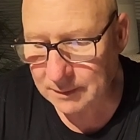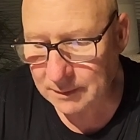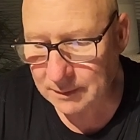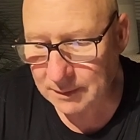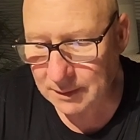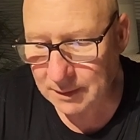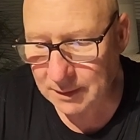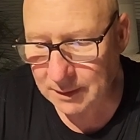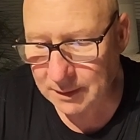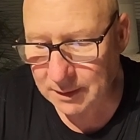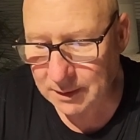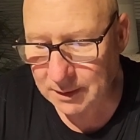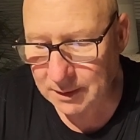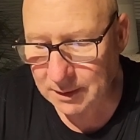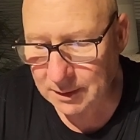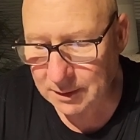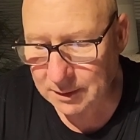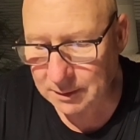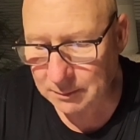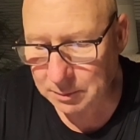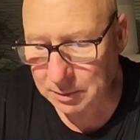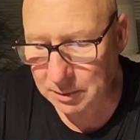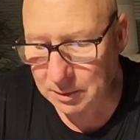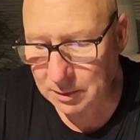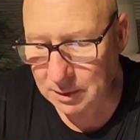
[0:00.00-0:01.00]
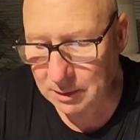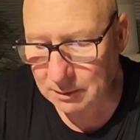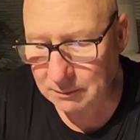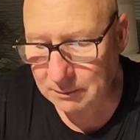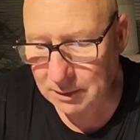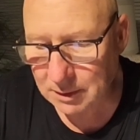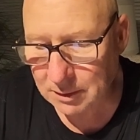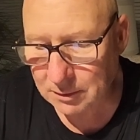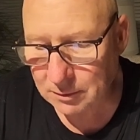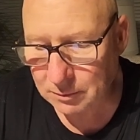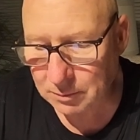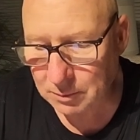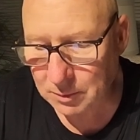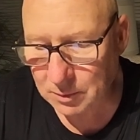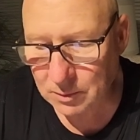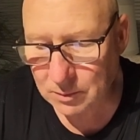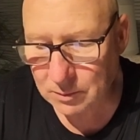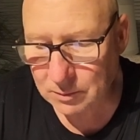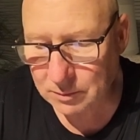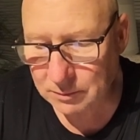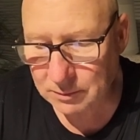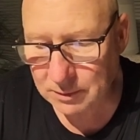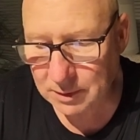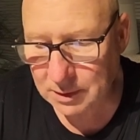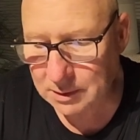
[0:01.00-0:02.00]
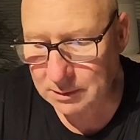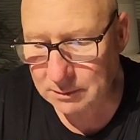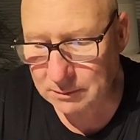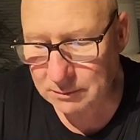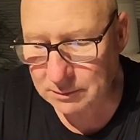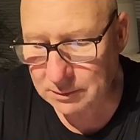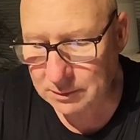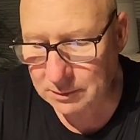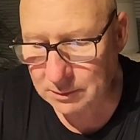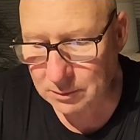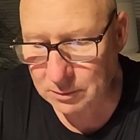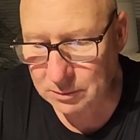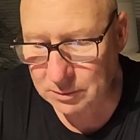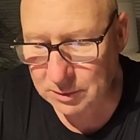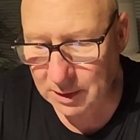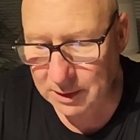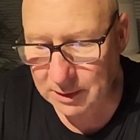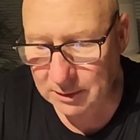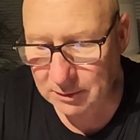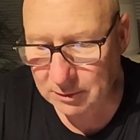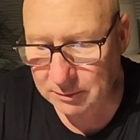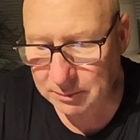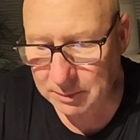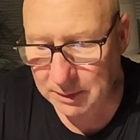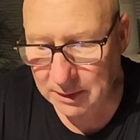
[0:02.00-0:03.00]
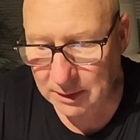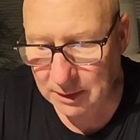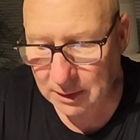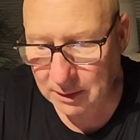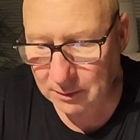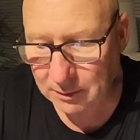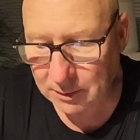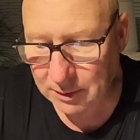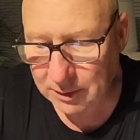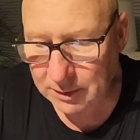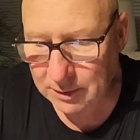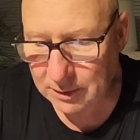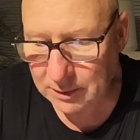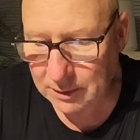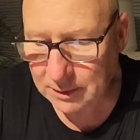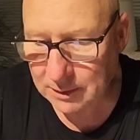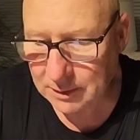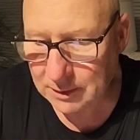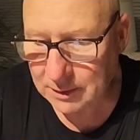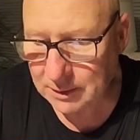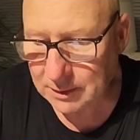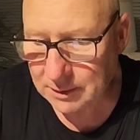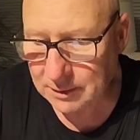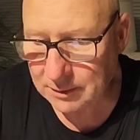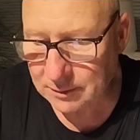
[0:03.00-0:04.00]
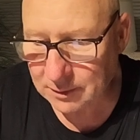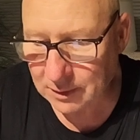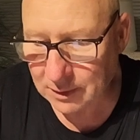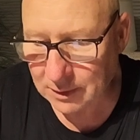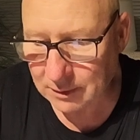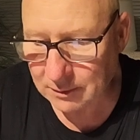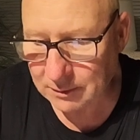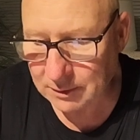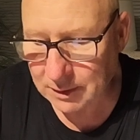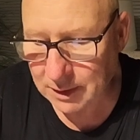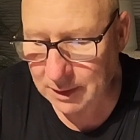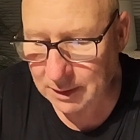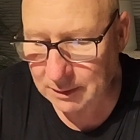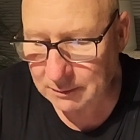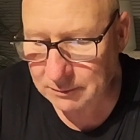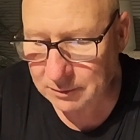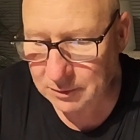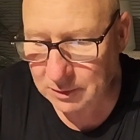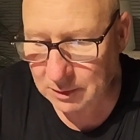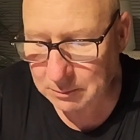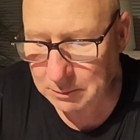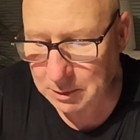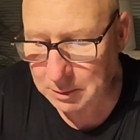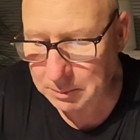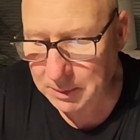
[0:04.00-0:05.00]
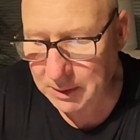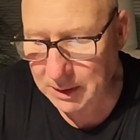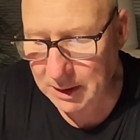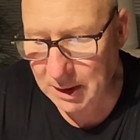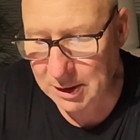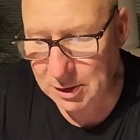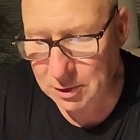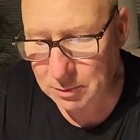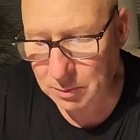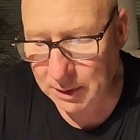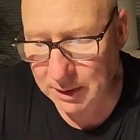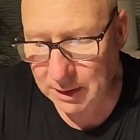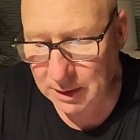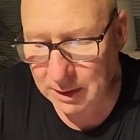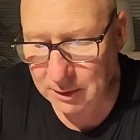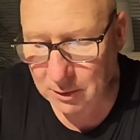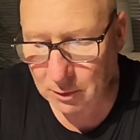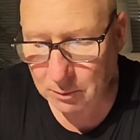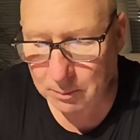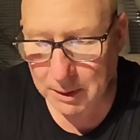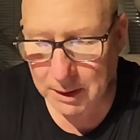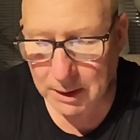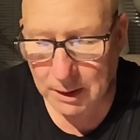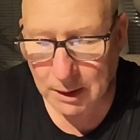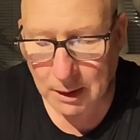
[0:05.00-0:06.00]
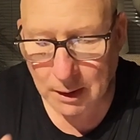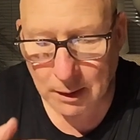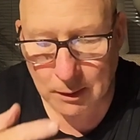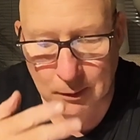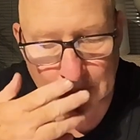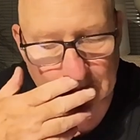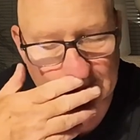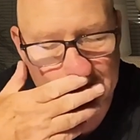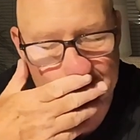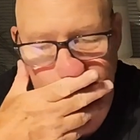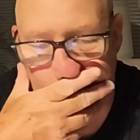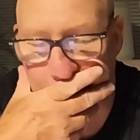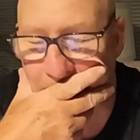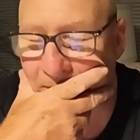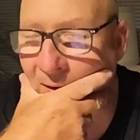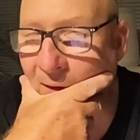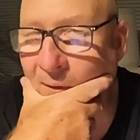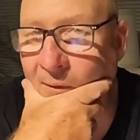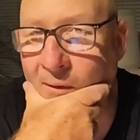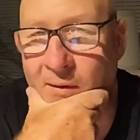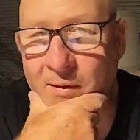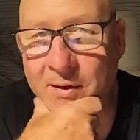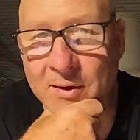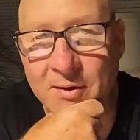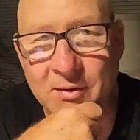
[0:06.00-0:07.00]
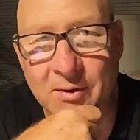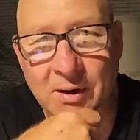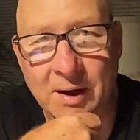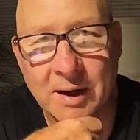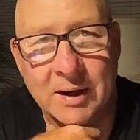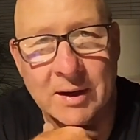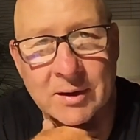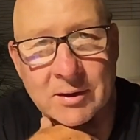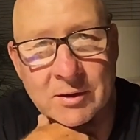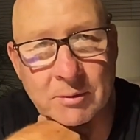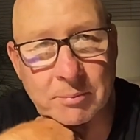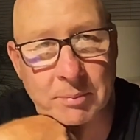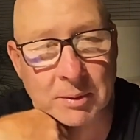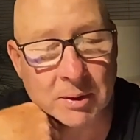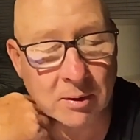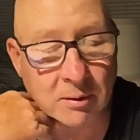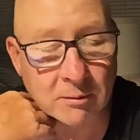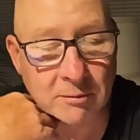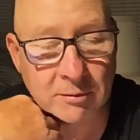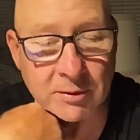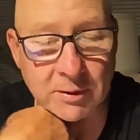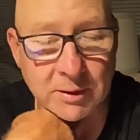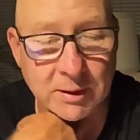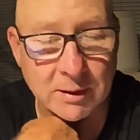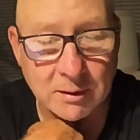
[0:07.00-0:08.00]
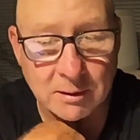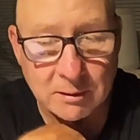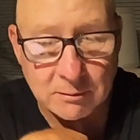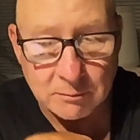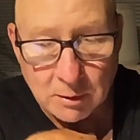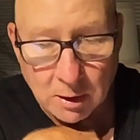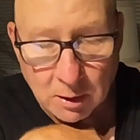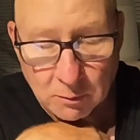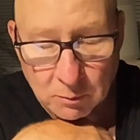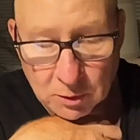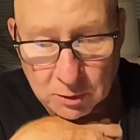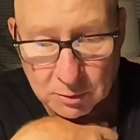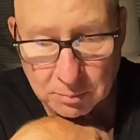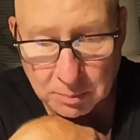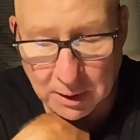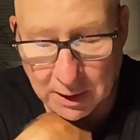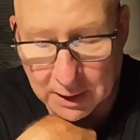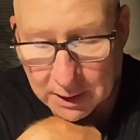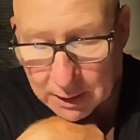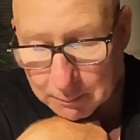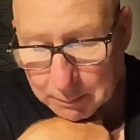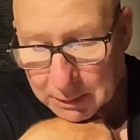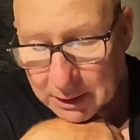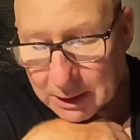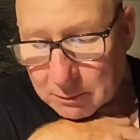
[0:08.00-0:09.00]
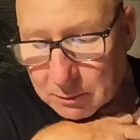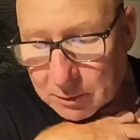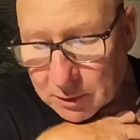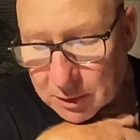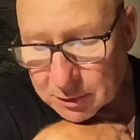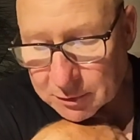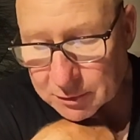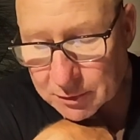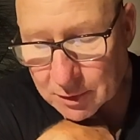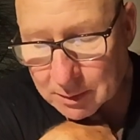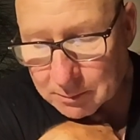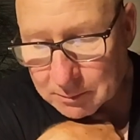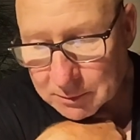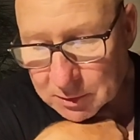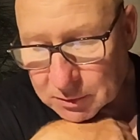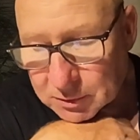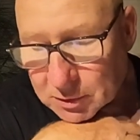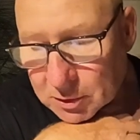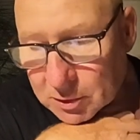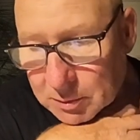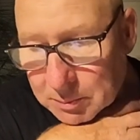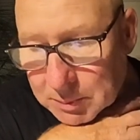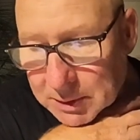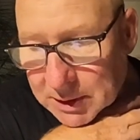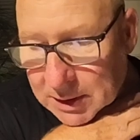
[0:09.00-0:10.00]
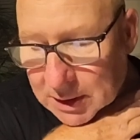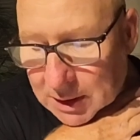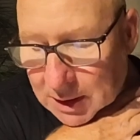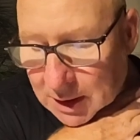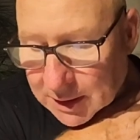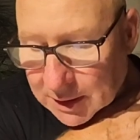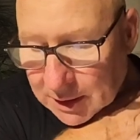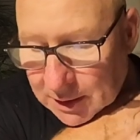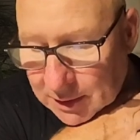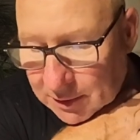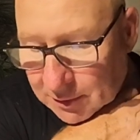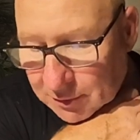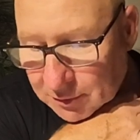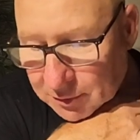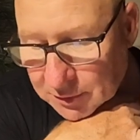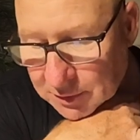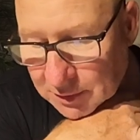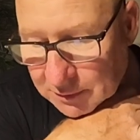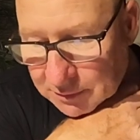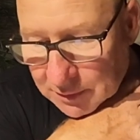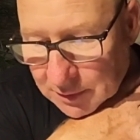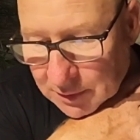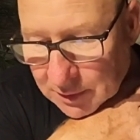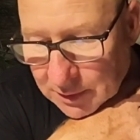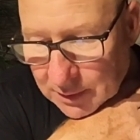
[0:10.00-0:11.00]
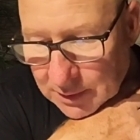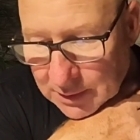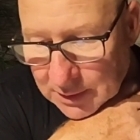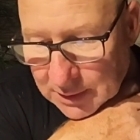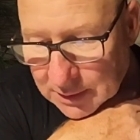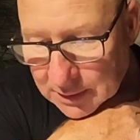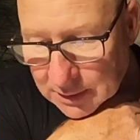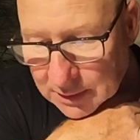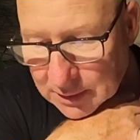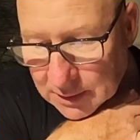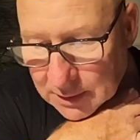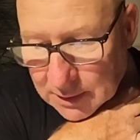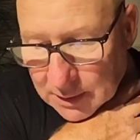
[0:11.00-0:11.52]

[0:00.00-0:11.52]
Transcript: Click here to pull up loads more. No, all data has been loaded. So yeah, so my pH went a little bit low, lower in the settings, but obviously I was playing about with the drum and doing a bit of cleaning and stuff like that.